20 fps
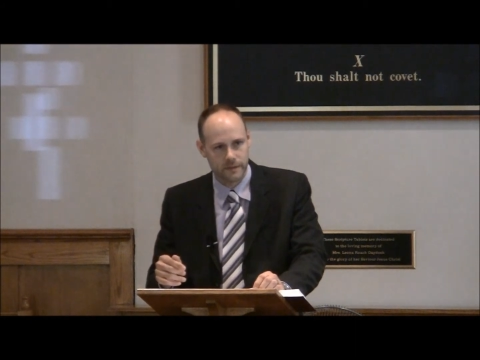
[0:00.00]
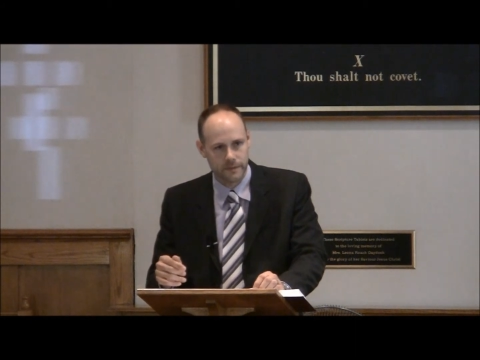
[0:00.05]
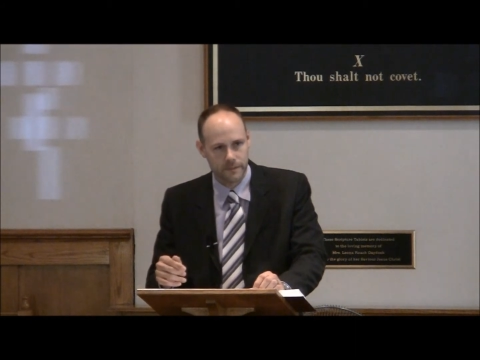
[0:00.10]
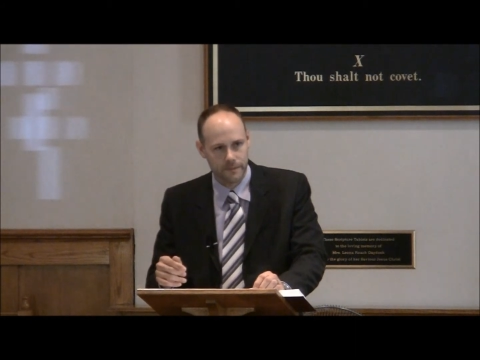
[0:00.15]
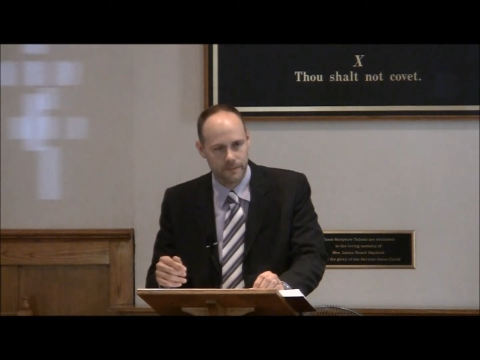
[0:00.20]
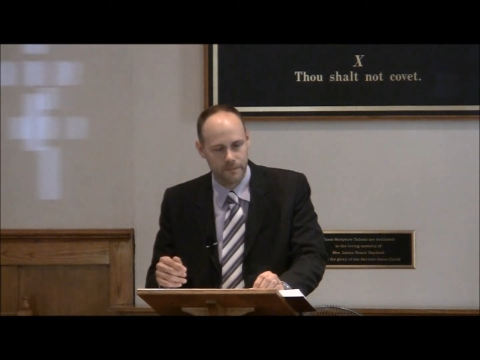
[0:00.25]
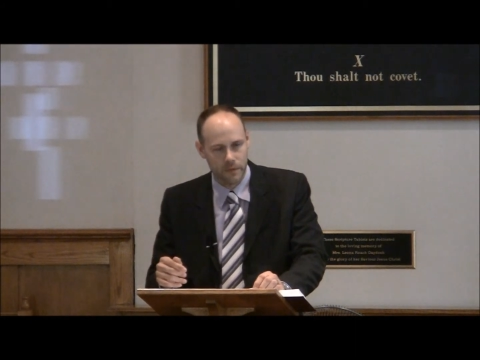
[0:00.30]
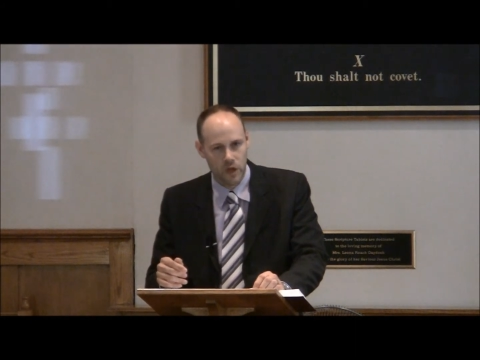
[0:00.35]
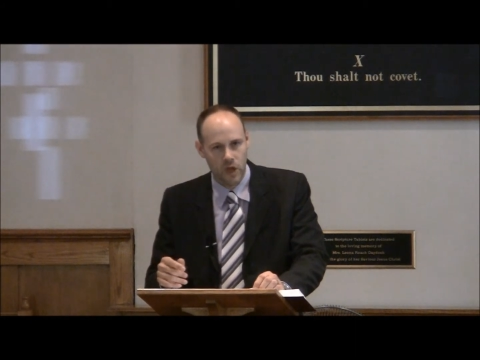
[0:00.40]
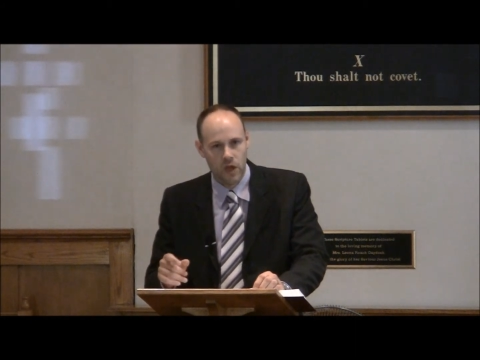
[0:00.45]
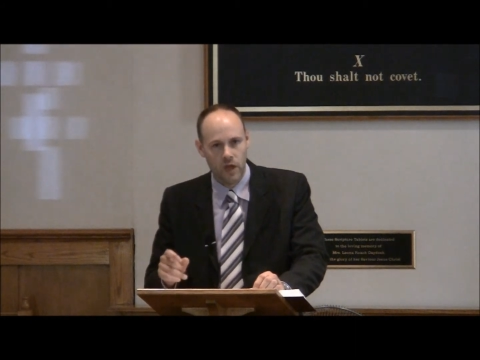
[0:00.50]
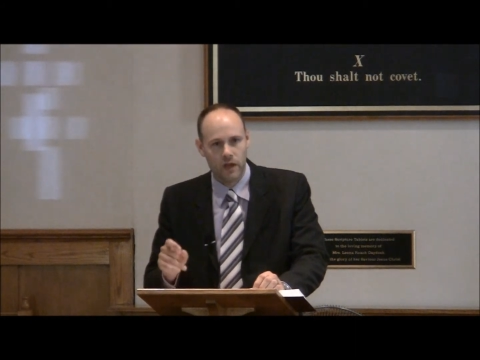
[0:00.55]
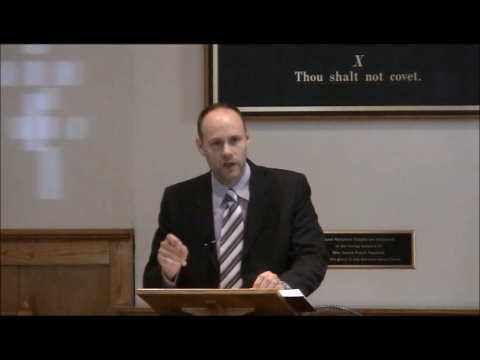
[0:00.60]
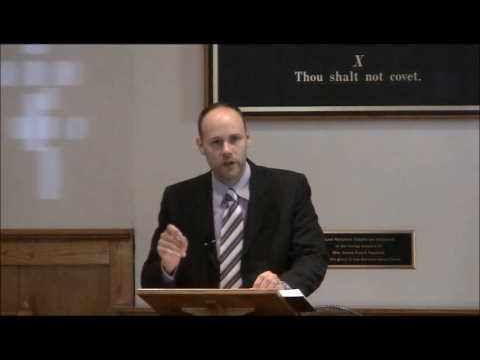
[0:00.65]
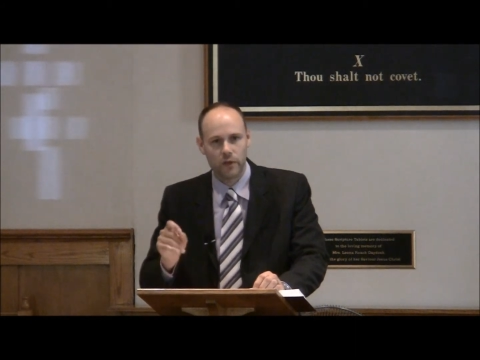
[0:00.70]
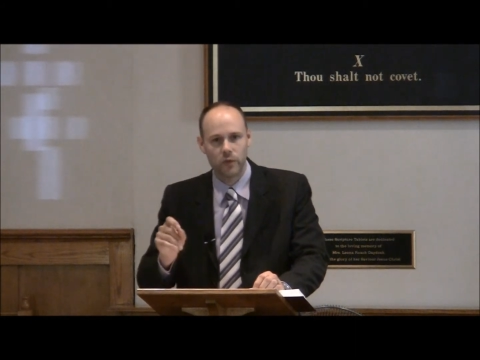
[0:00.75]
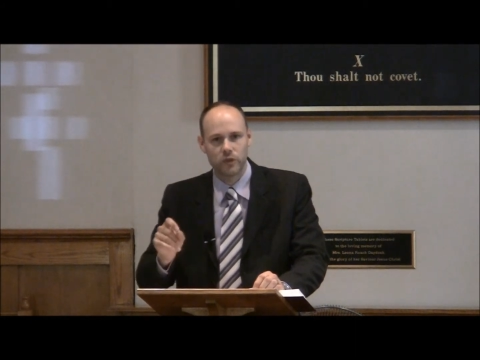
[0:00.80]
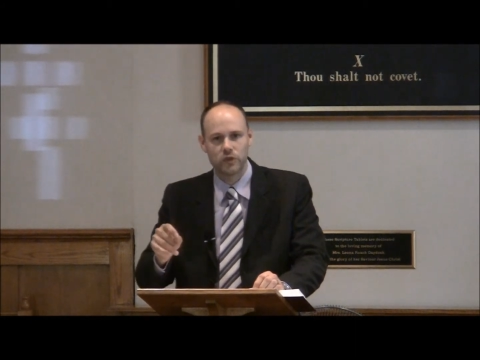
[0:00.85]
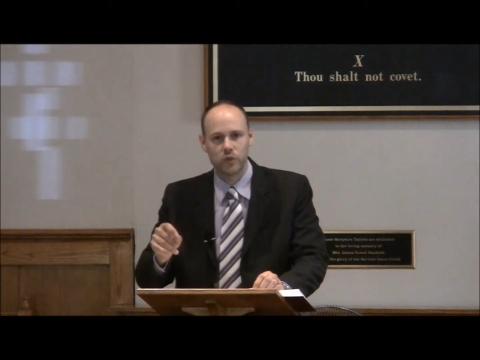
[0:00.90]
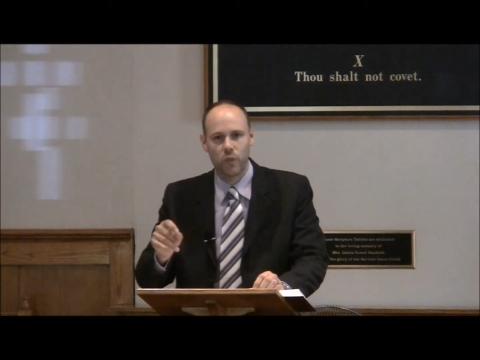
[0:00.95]
In
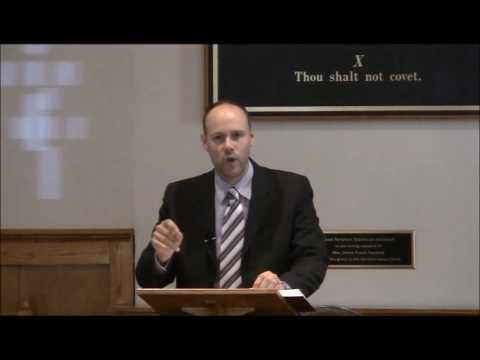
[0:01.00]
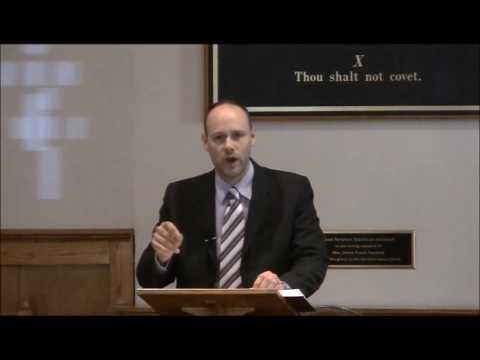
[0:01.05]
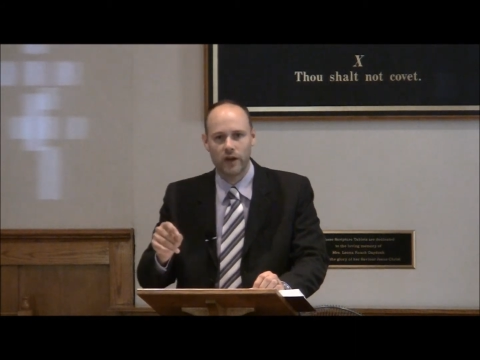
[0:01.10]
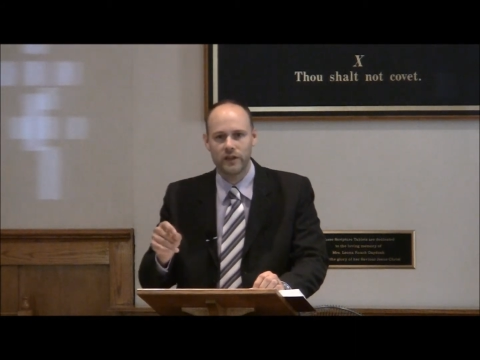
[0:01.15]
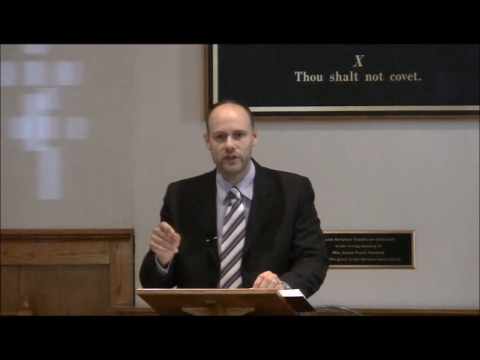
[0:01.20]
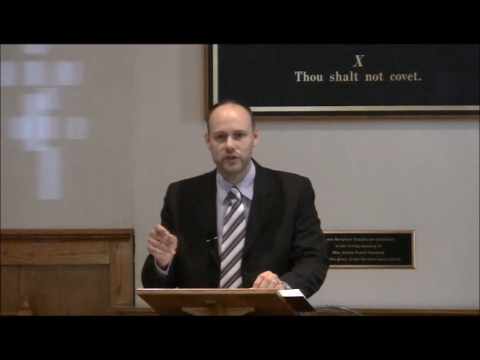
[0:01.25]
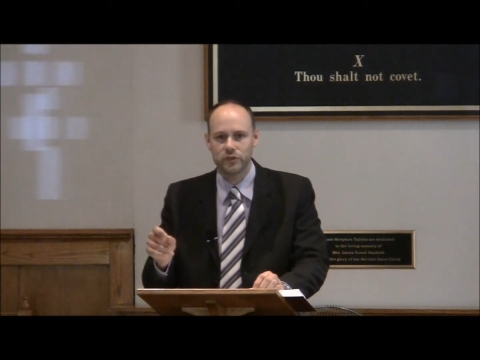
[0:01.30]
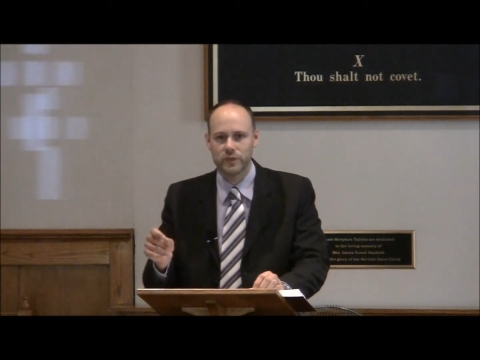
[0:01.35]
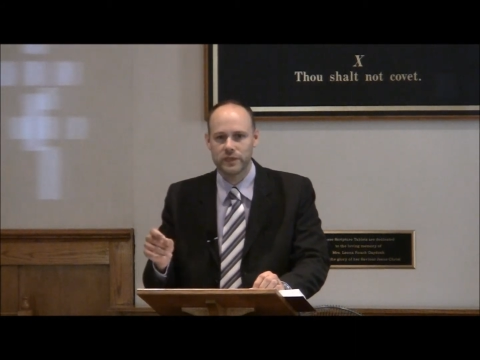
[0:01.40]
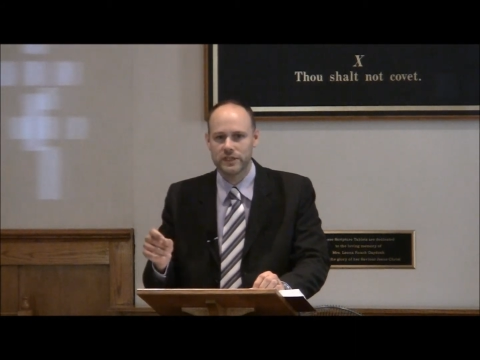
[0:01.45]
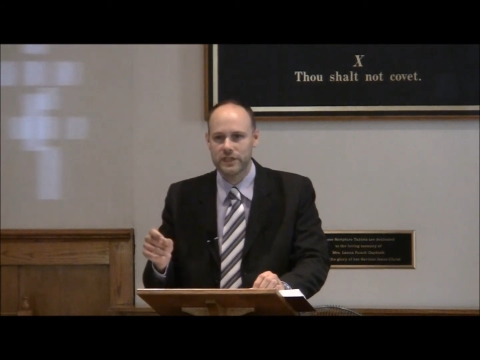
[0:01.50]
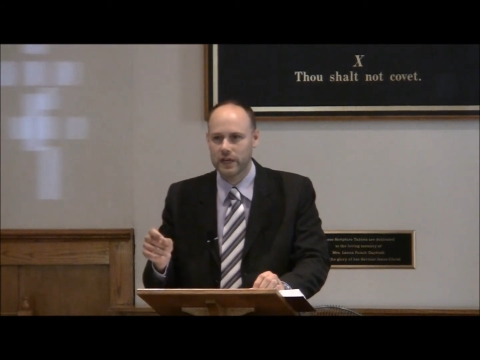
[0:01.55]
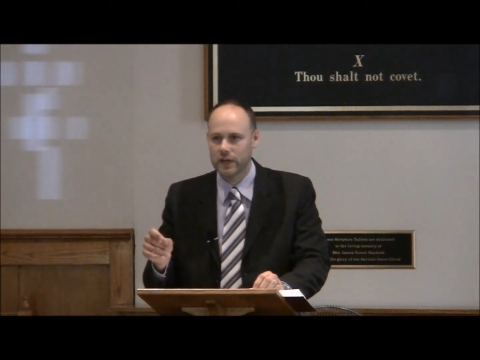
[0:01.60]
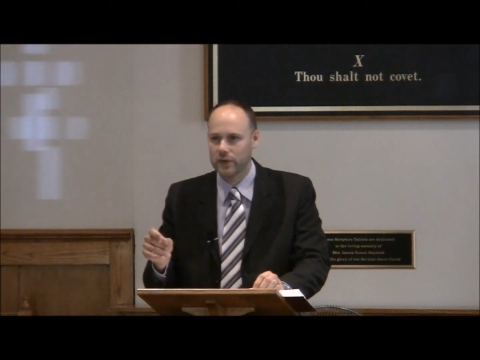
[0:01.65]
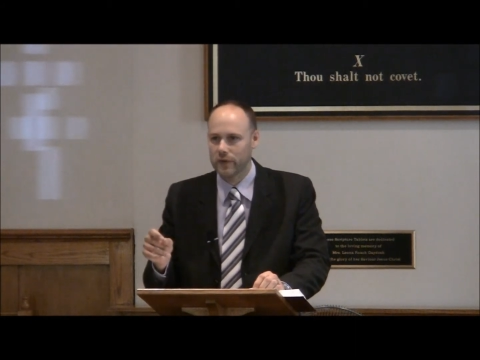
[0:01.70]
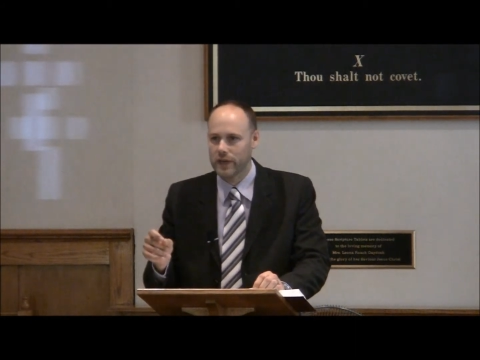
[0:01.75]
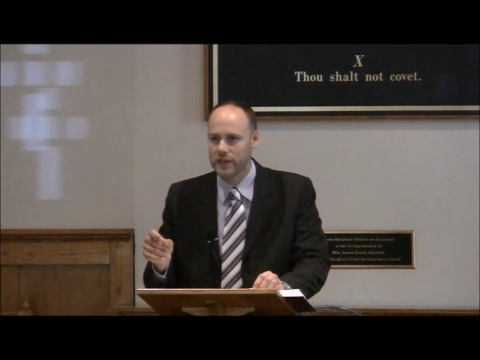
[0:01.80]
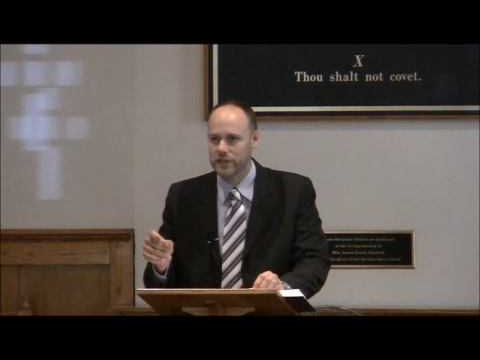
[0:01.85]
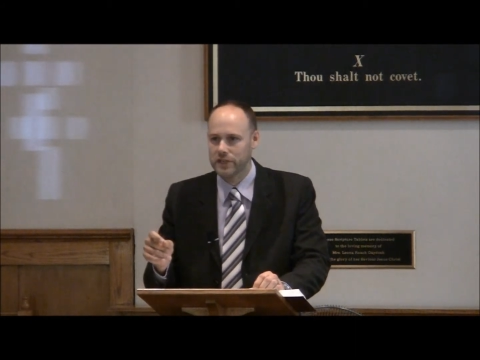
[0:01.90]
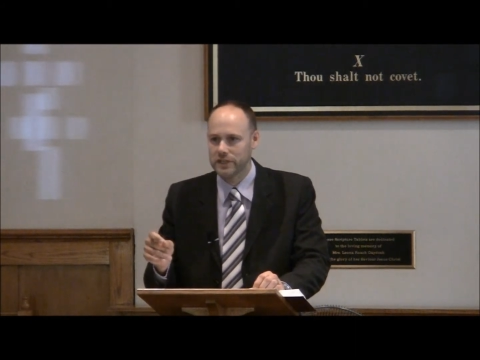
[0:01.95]
other words, where does
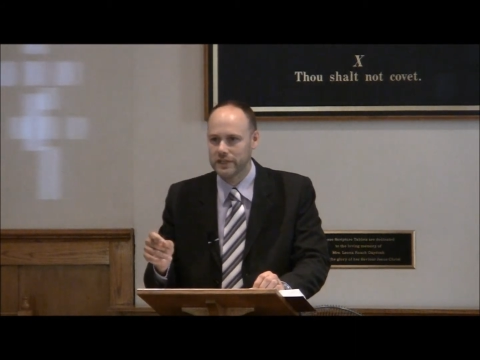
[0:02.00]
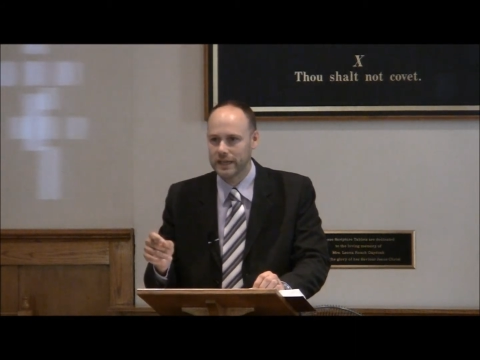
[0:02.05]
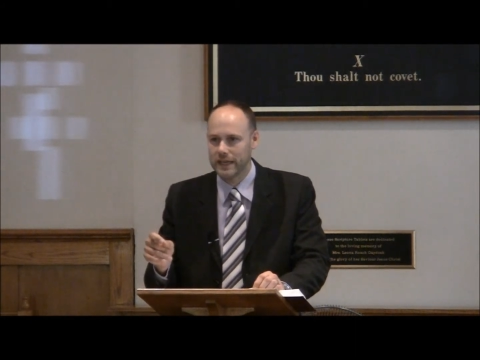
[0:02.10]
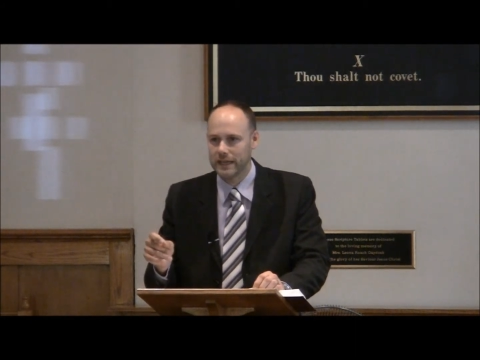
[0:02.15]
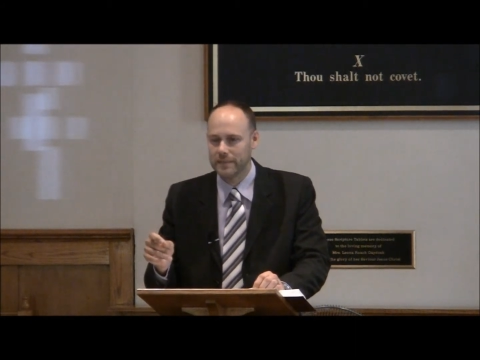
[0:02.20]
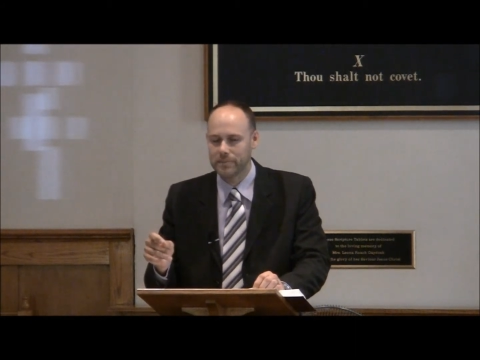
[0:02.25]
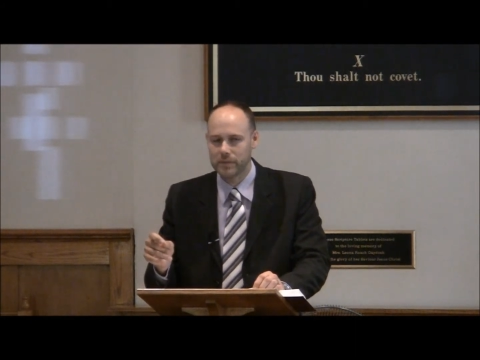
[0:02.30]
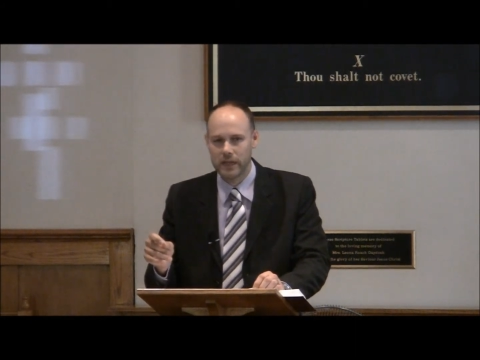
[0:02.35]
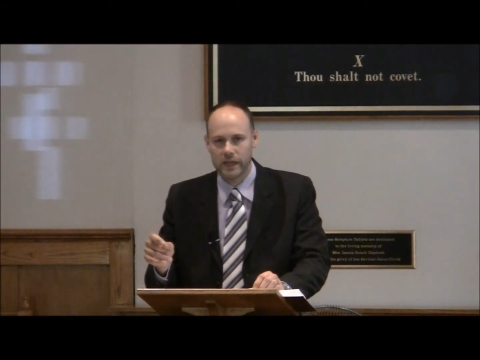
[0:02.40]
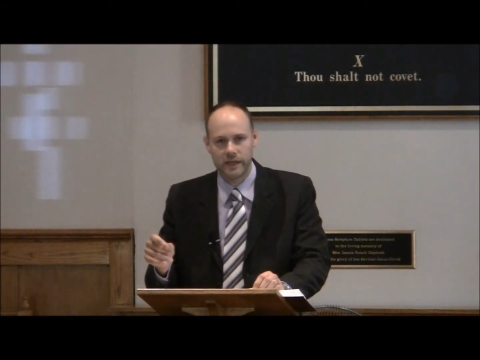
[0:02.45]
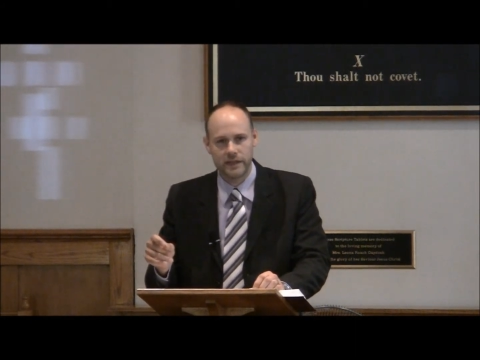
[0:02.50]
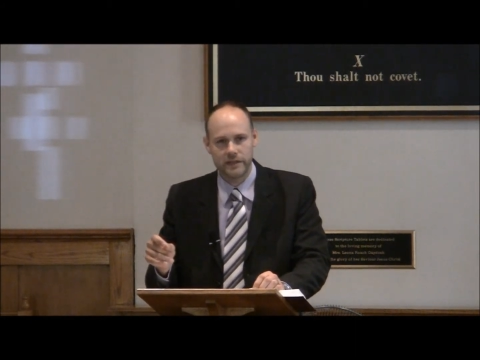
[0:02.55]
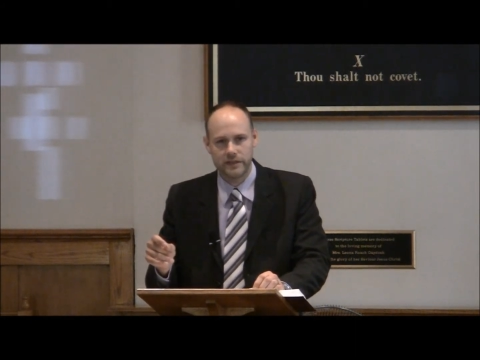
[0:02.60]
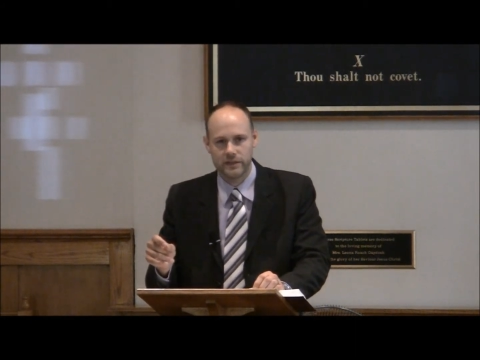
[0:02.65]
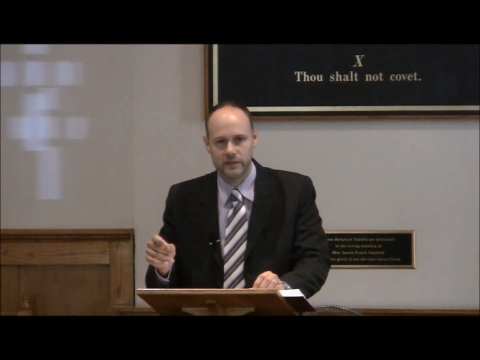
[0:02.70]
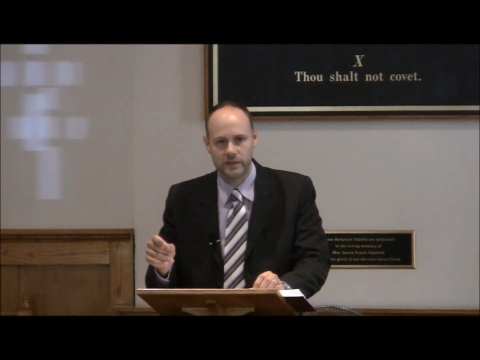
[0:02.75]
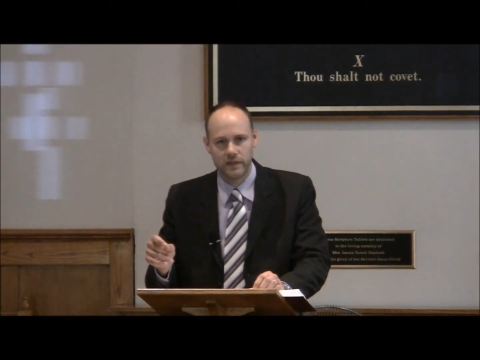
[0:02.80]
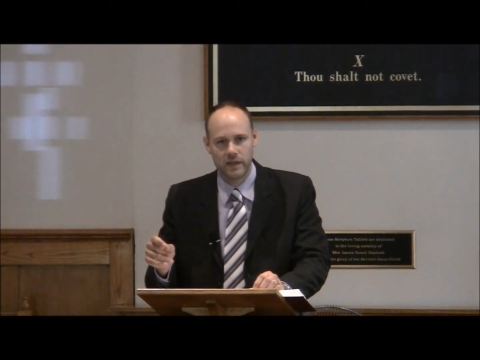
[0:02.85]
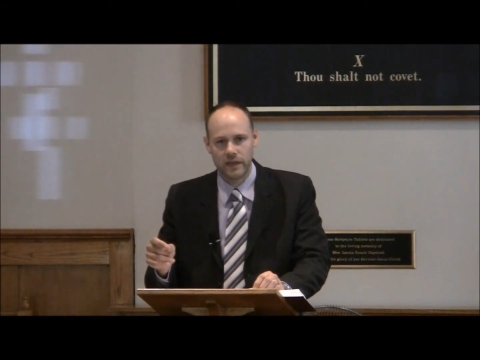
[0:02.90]
regeneration take place?